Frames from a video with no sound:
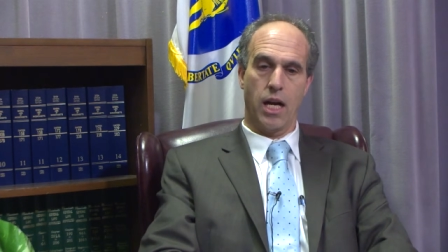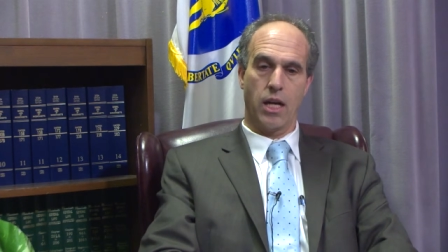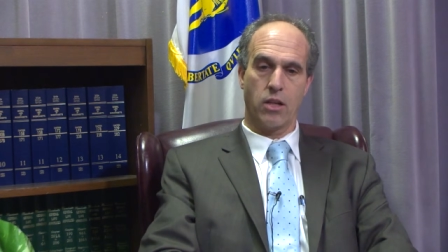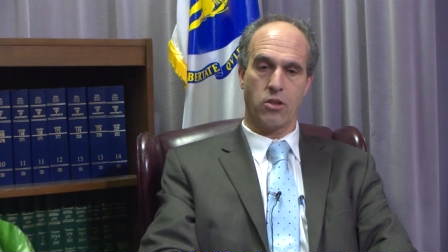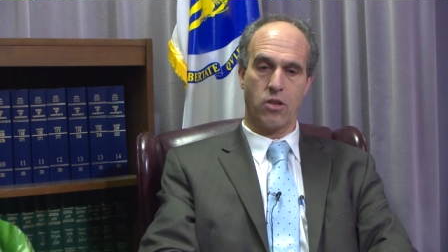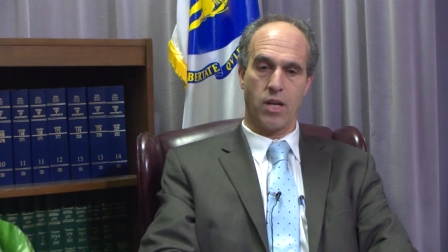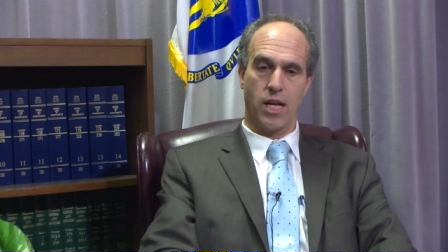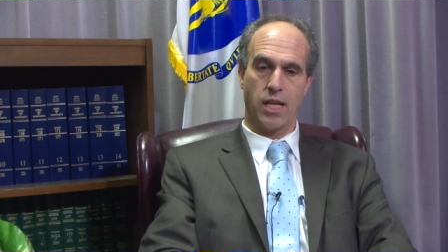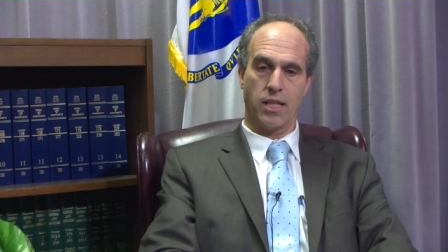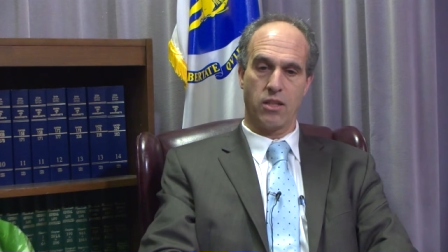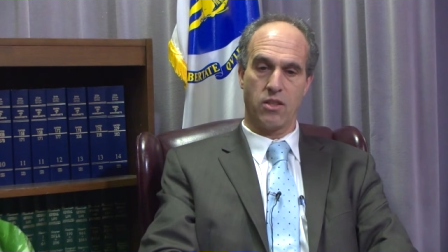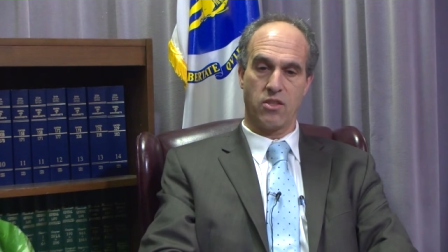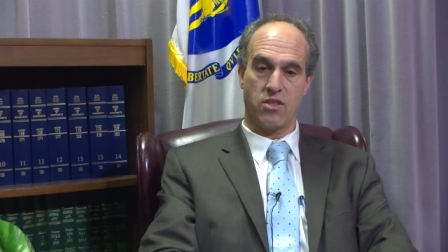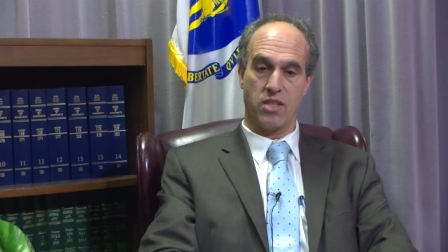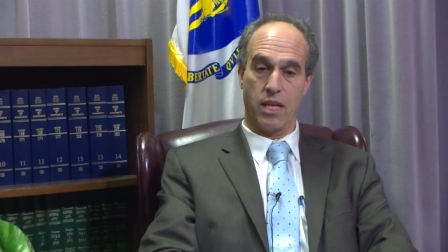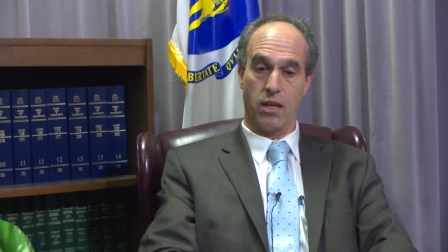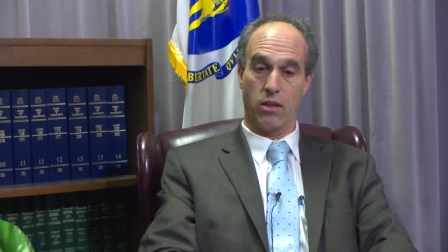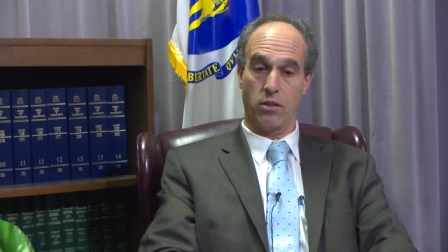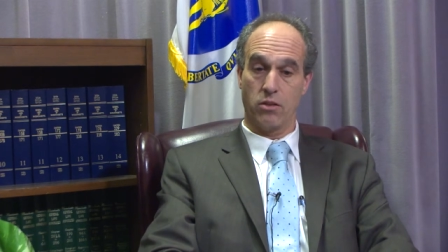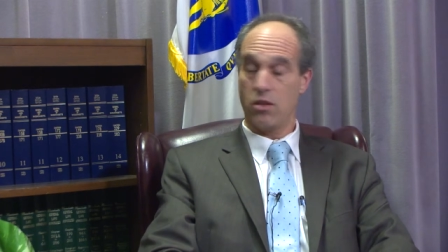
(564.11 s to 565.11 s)
trying to
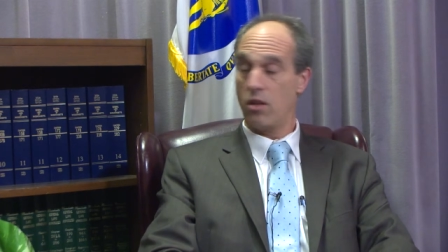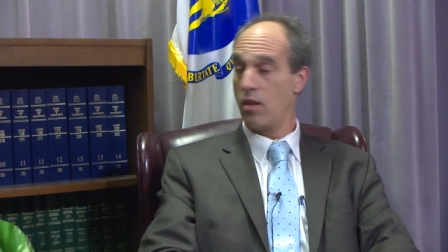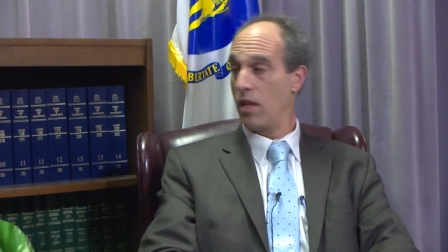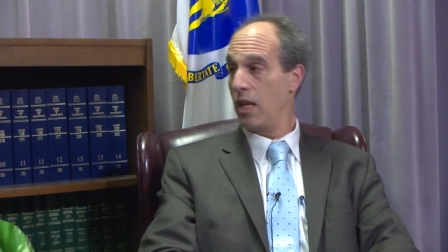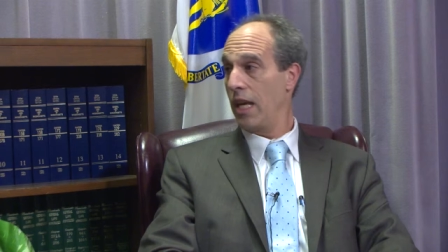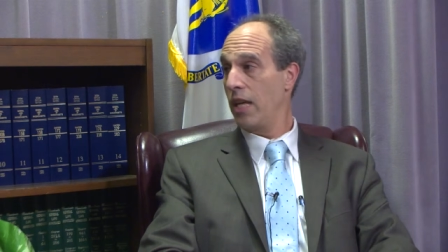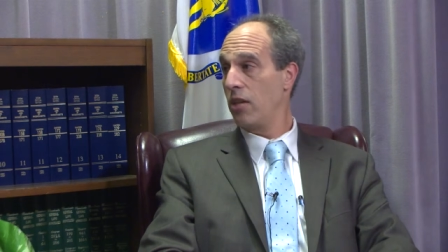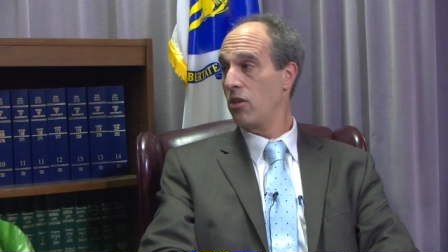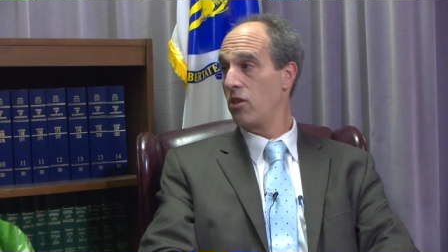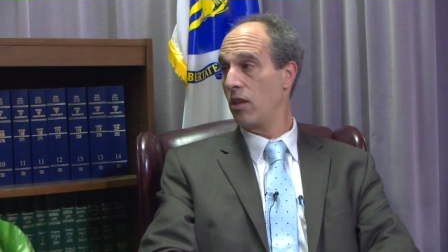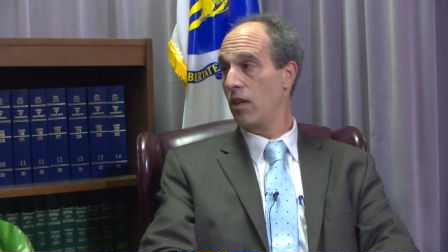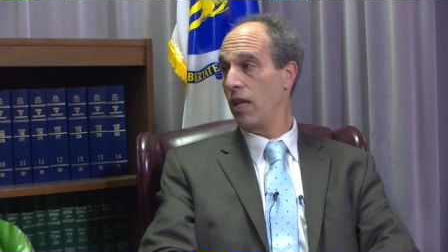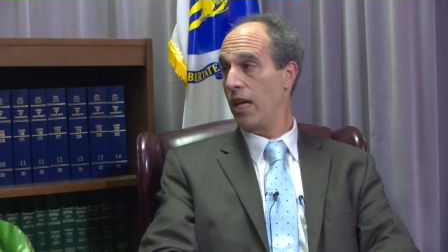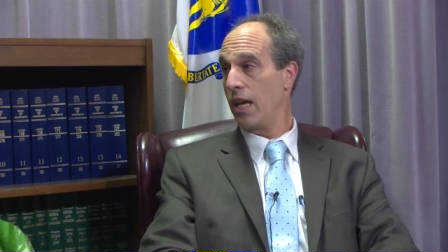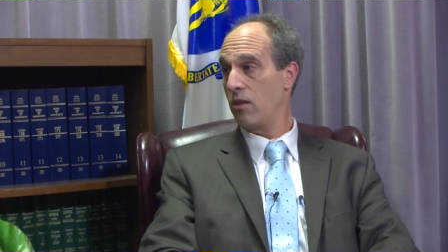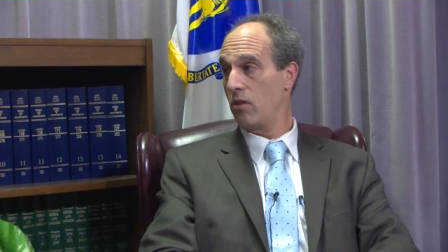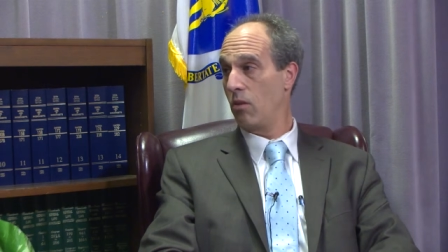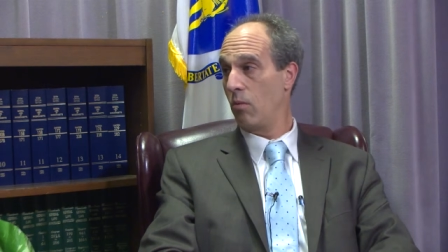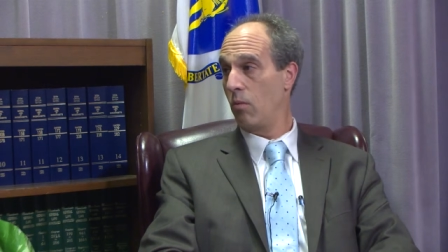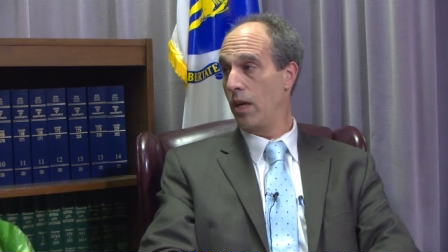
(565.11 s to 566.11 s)
sell to the nation
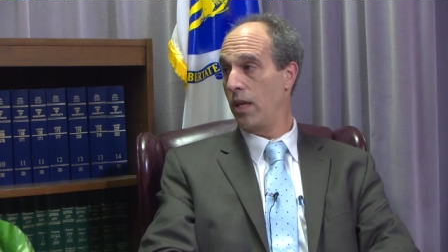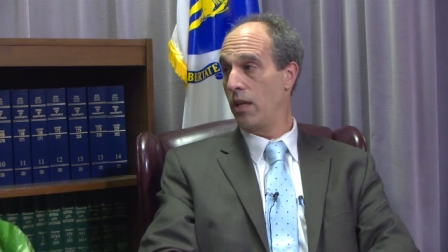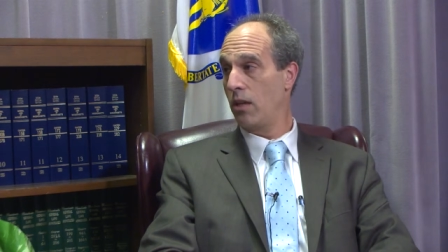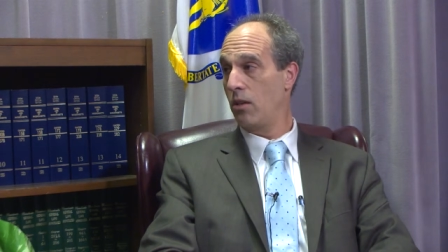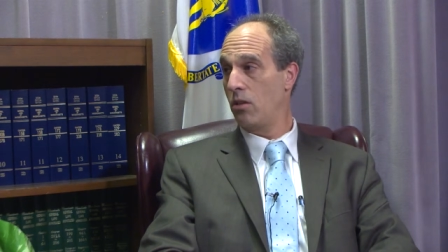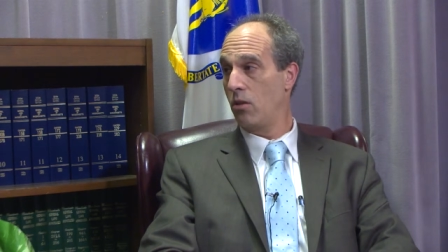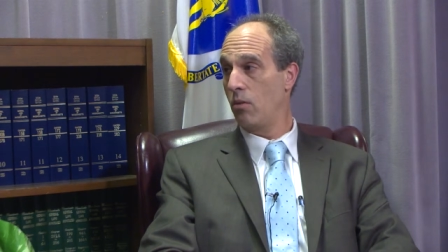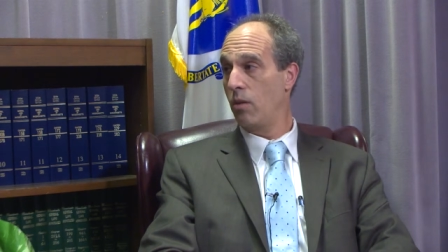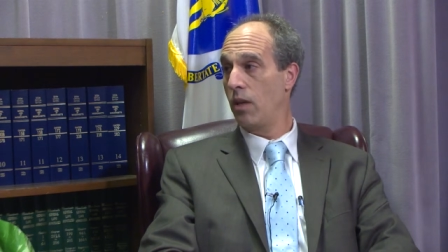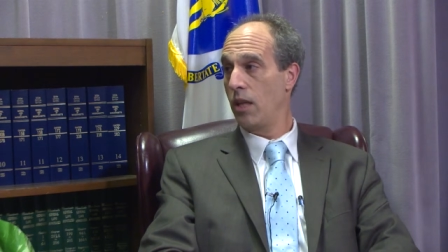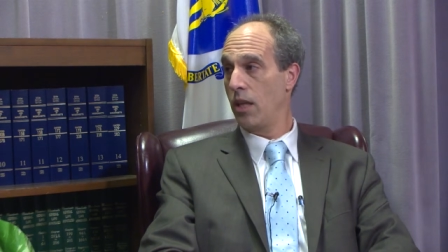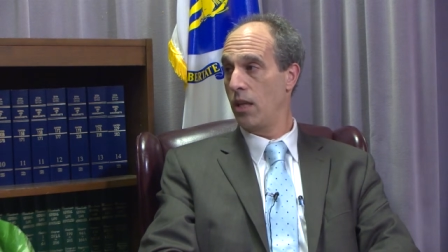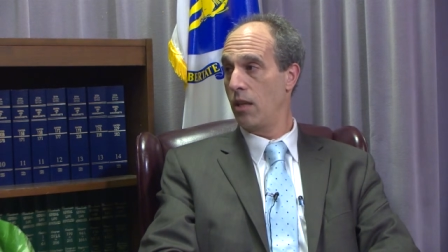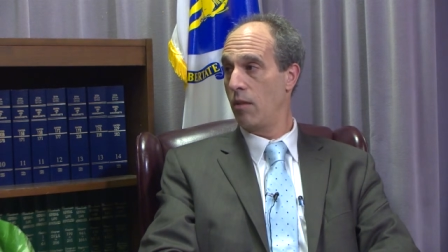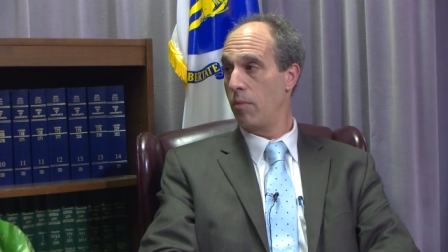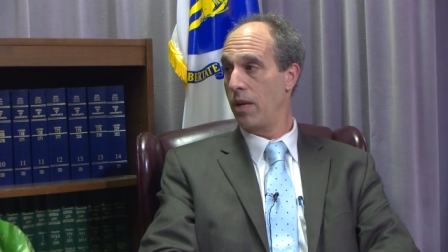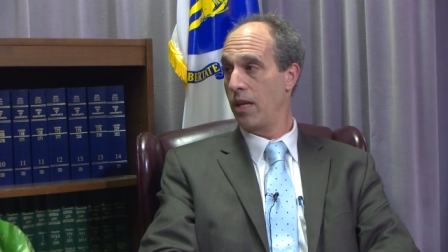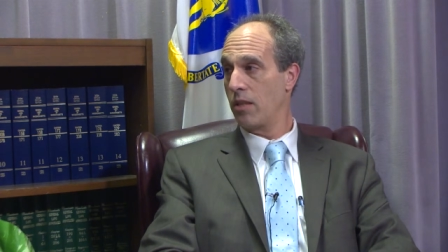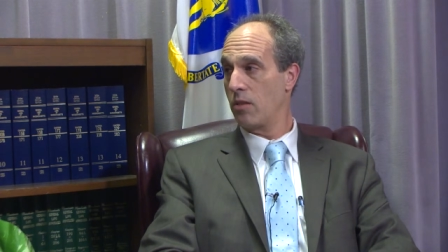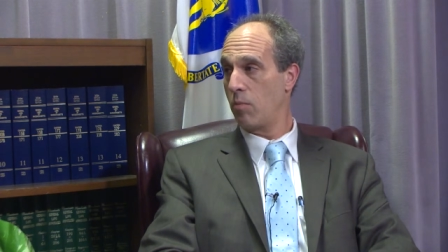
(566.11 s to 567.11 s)
as a way to do it in the
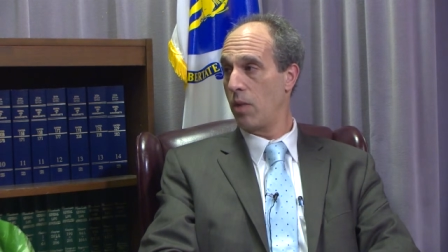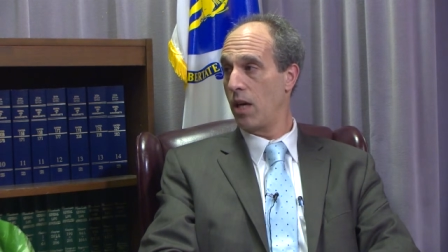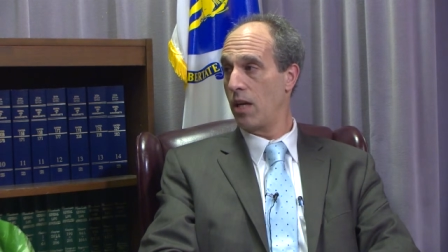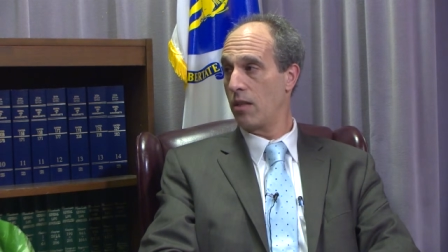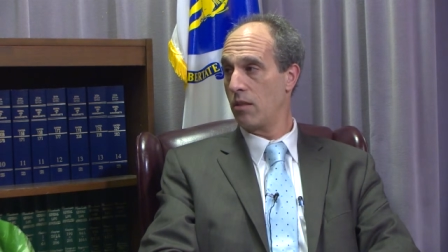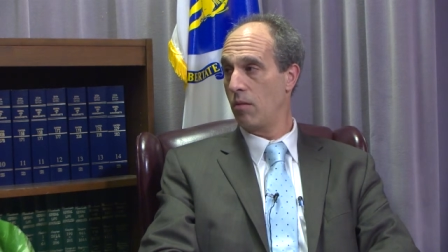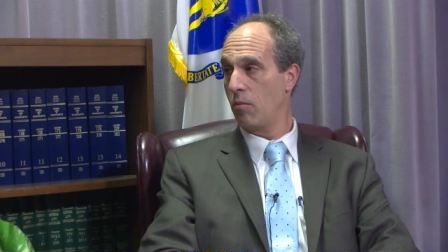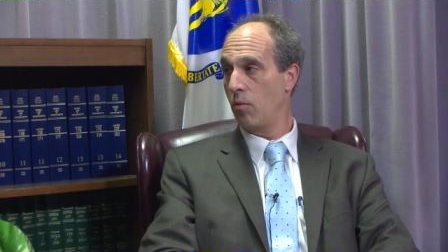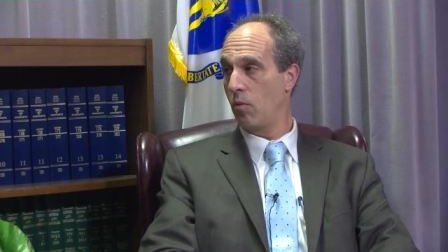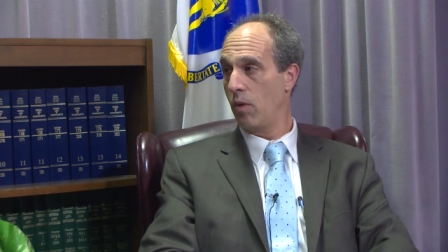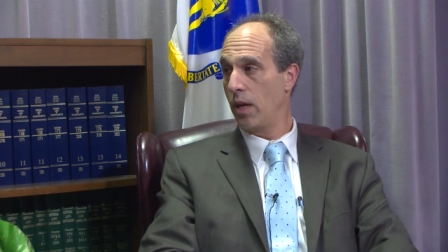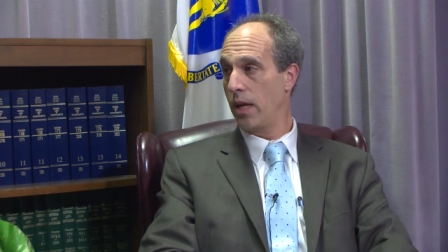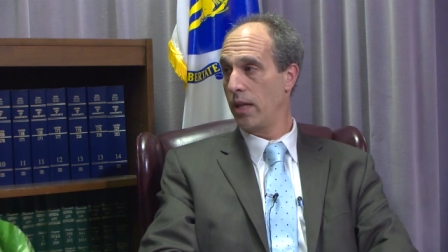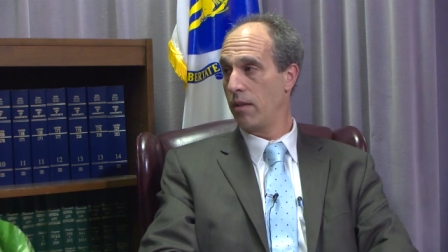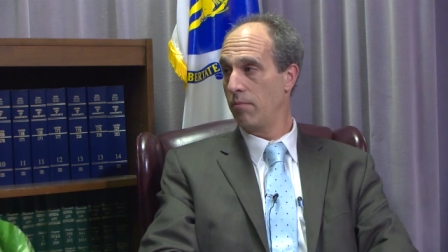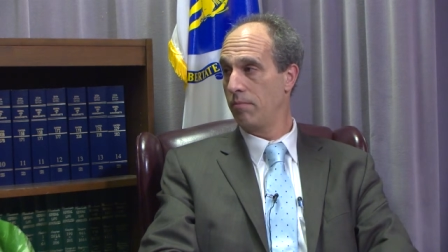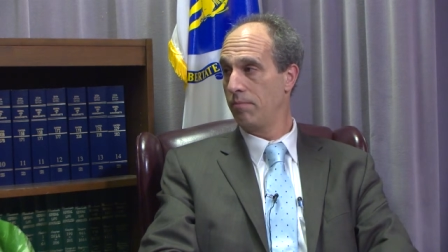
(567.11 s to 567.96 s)
best possible way.